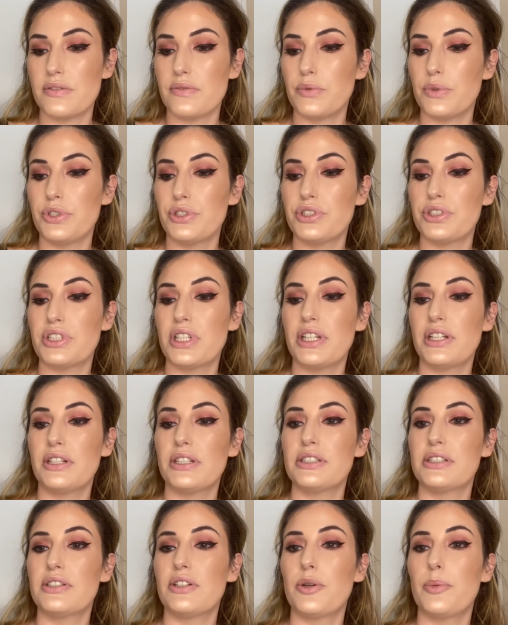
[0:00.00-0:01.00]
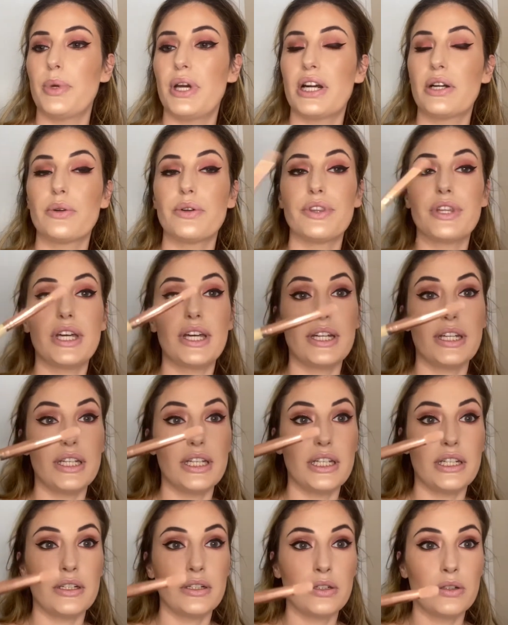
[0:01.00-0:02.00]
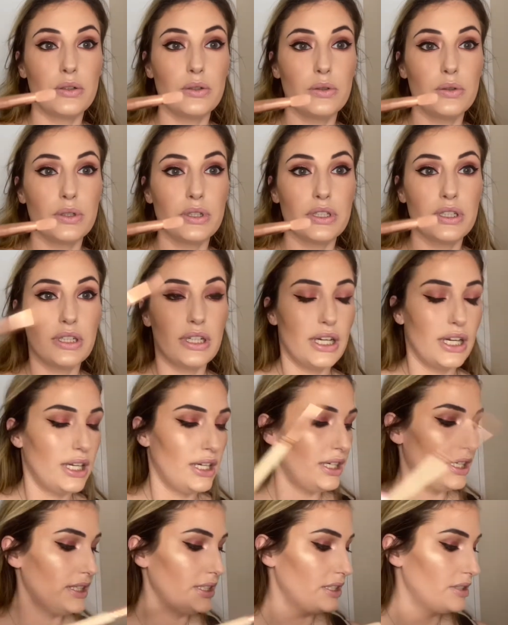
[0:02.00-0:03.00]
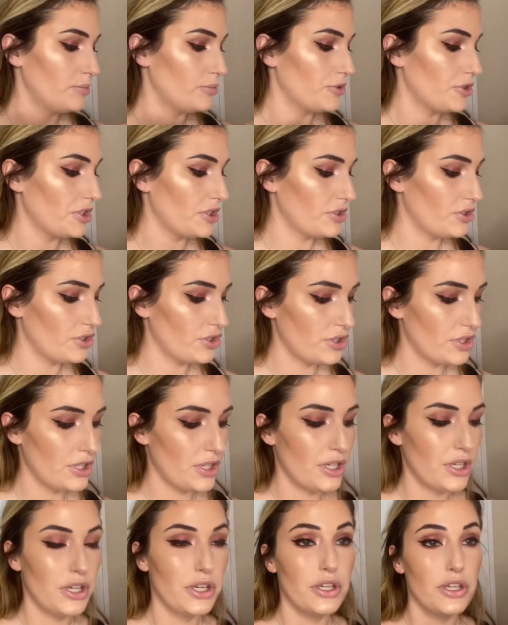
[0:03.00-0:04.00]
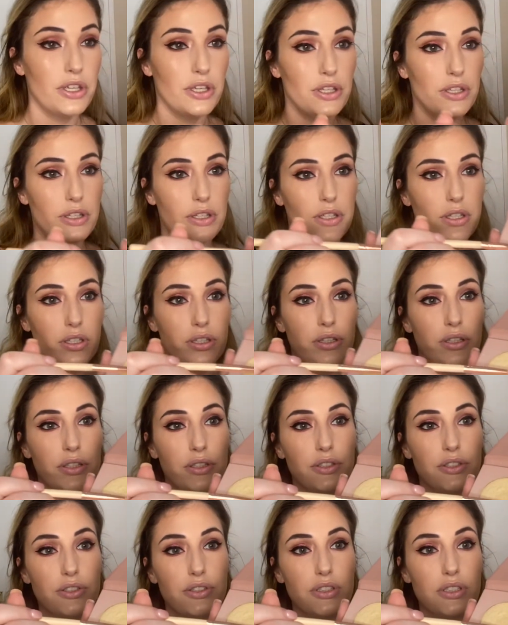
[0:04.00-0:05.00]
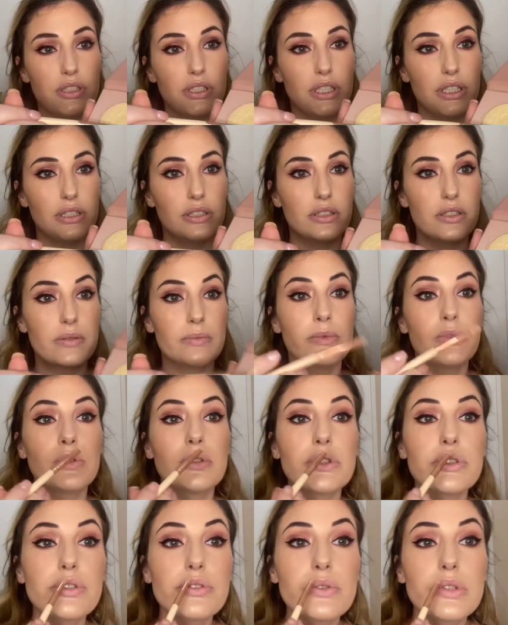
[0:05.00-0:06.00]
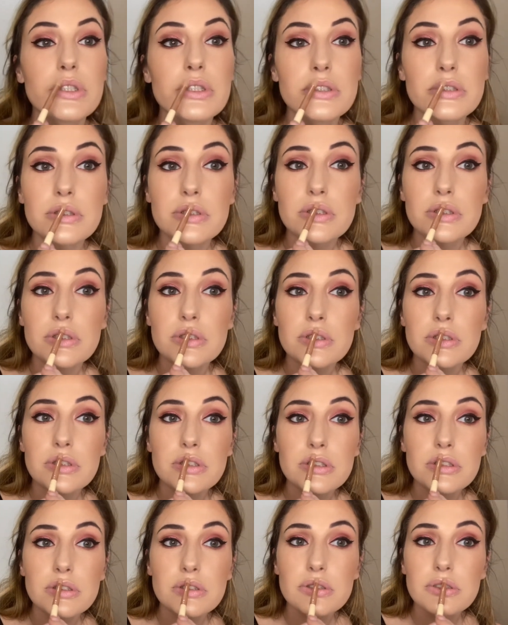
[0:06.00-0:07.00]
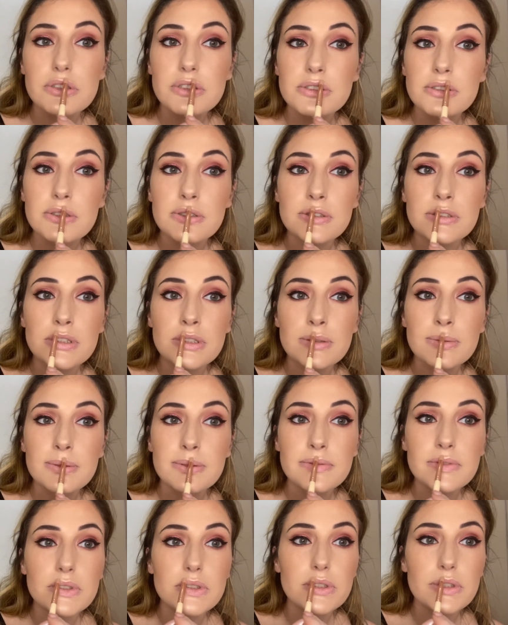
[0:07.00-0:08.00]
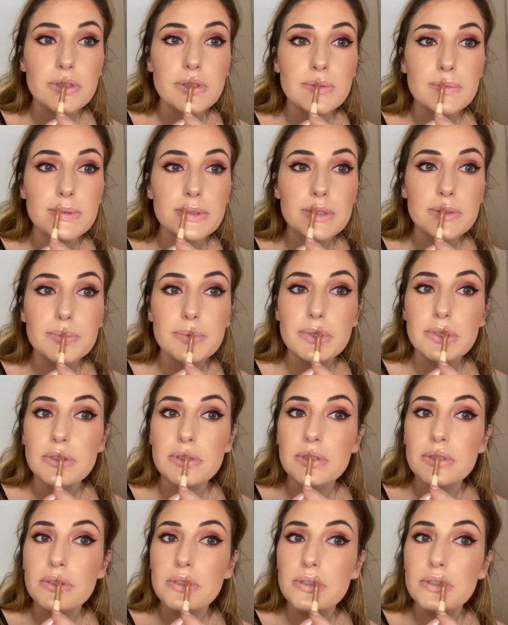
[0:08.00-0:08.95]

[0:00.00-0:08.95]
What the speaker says: when you go back with that inner corner highlighting brush, and then you just take the smallest one and just on top of your cupid's bow,